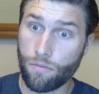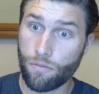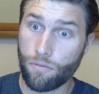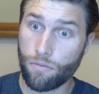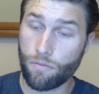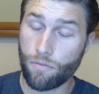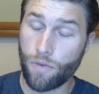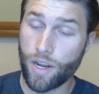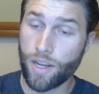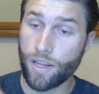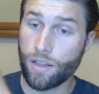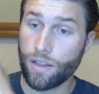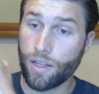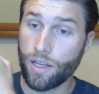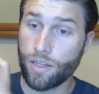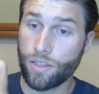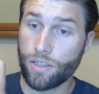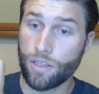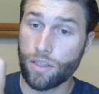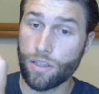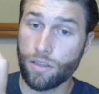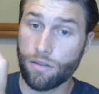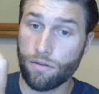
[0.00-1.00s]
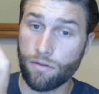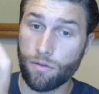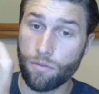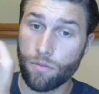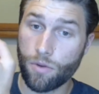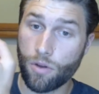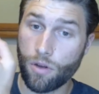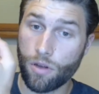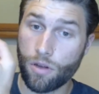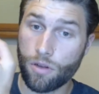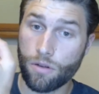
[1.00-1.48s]
regulations
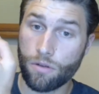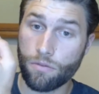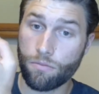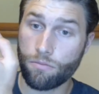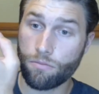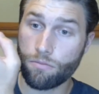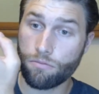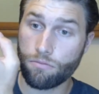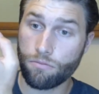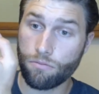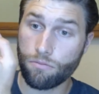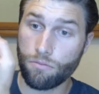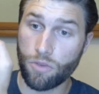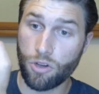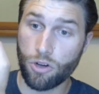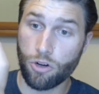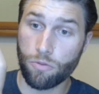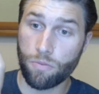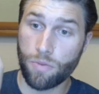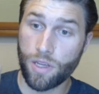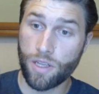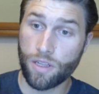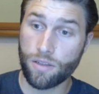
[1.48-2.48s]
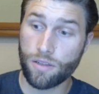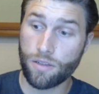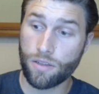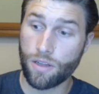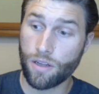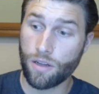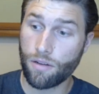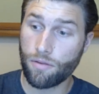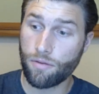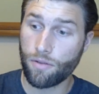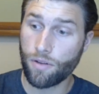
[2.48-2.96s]
from the European
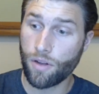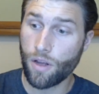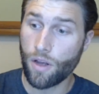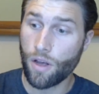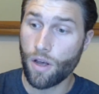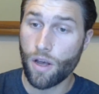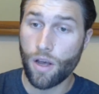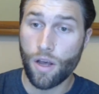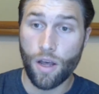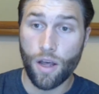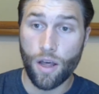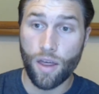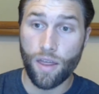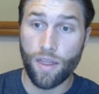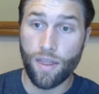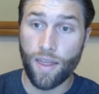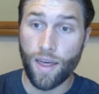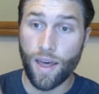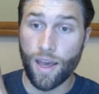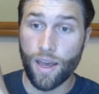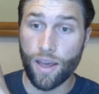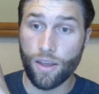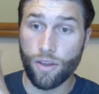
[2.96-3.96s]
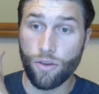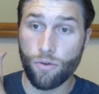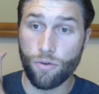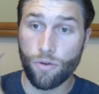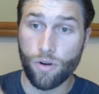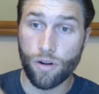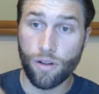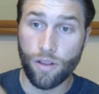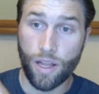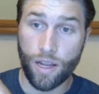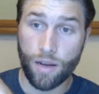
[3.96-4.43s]
stuff that you
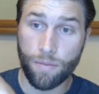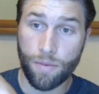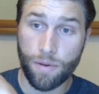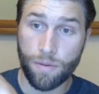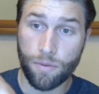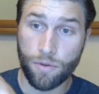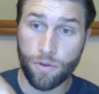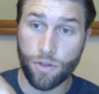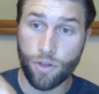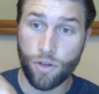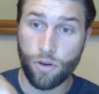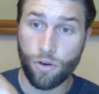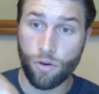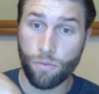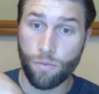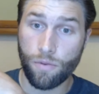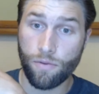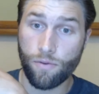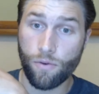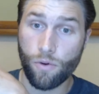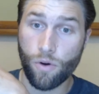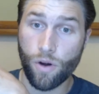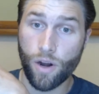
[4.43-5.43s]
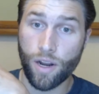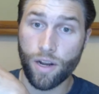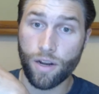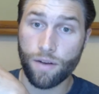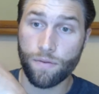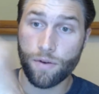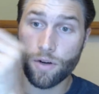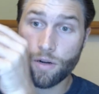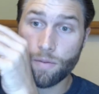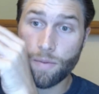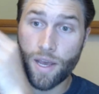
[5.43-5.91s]
are letting people know beforehand
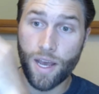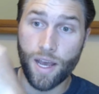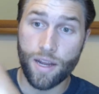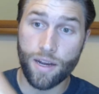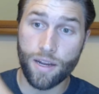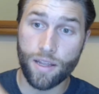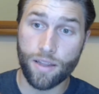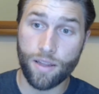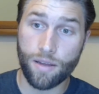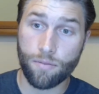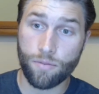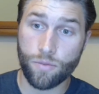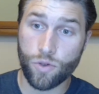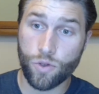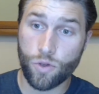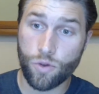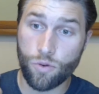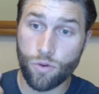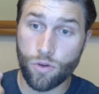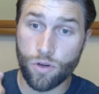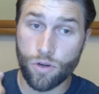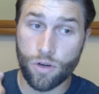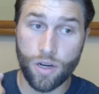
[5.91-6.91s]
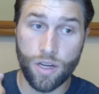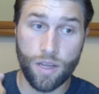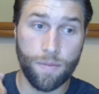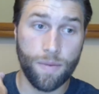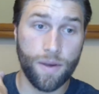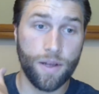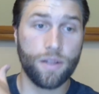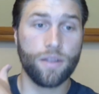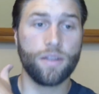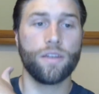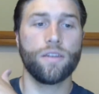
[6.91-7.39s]
if you're going to be adding them to your
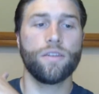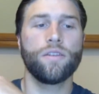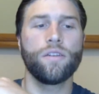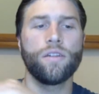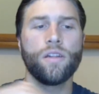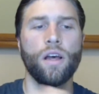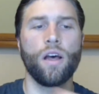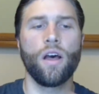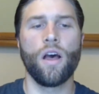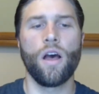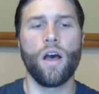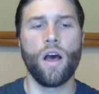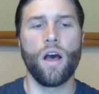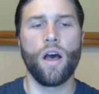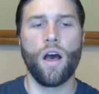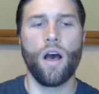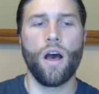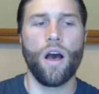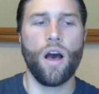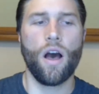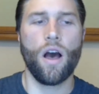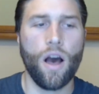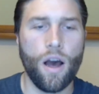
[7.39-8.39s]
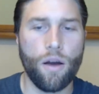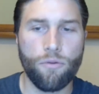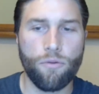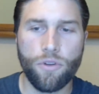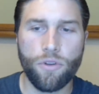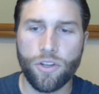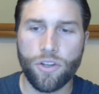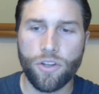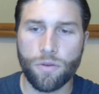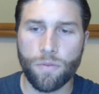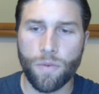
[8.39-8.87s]
email list.
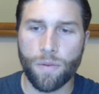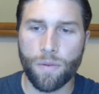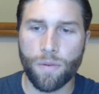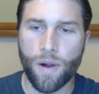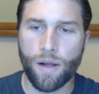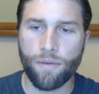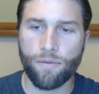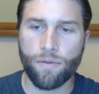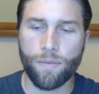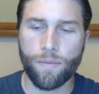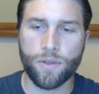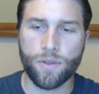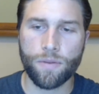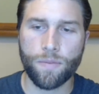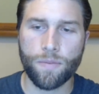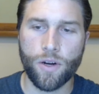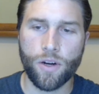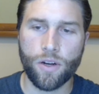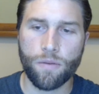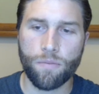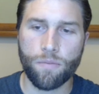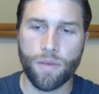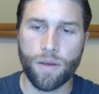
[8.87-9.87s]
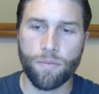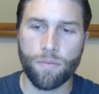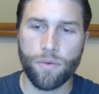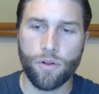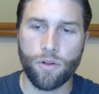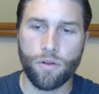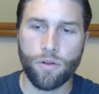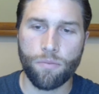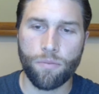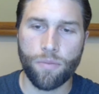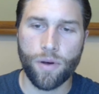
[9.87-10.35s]
Really shouldn't be a problem for most American
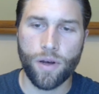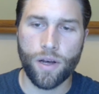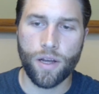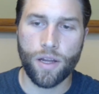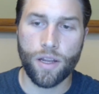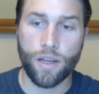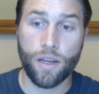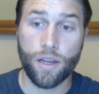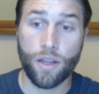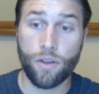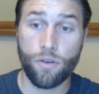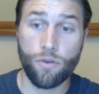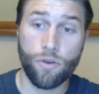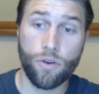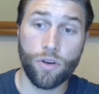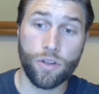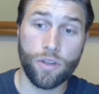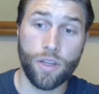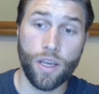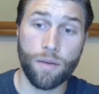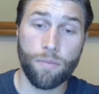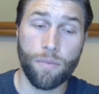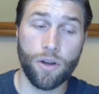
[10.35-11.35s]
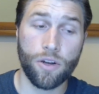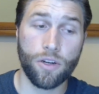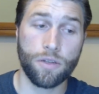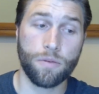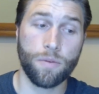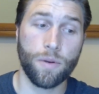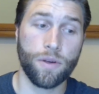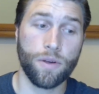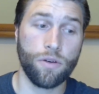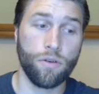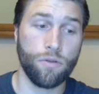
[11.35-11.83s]
people, but you could get
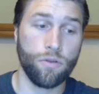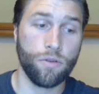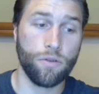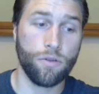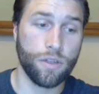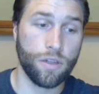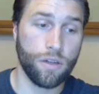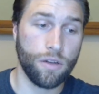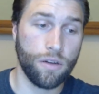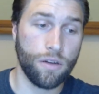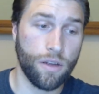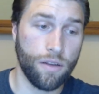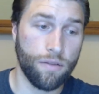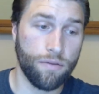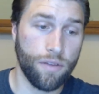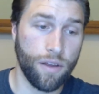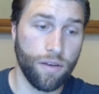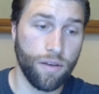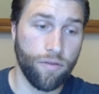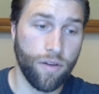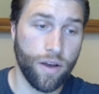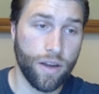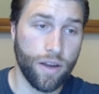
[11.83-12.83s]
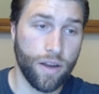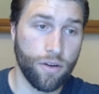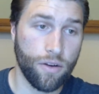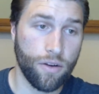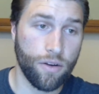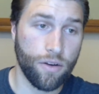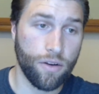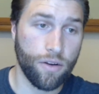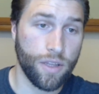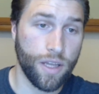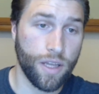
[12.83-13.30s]
punished by Google still if they find out you're
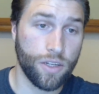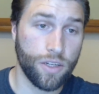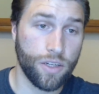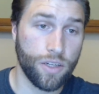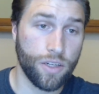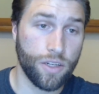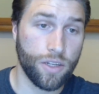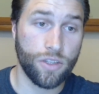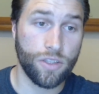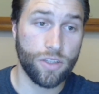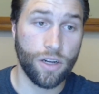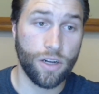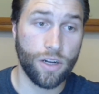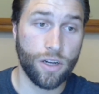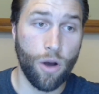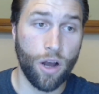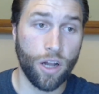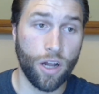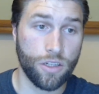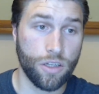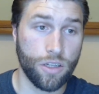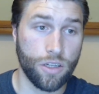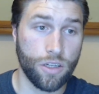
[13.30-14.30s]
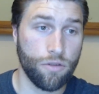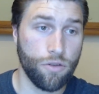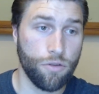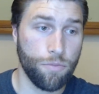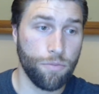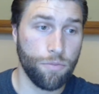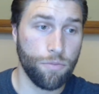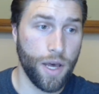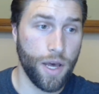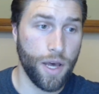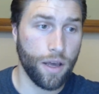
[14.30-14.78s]
doing that, just because they're watching their
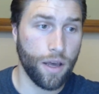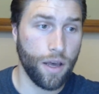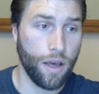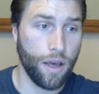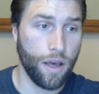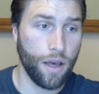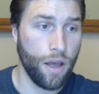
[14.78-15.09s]
own back.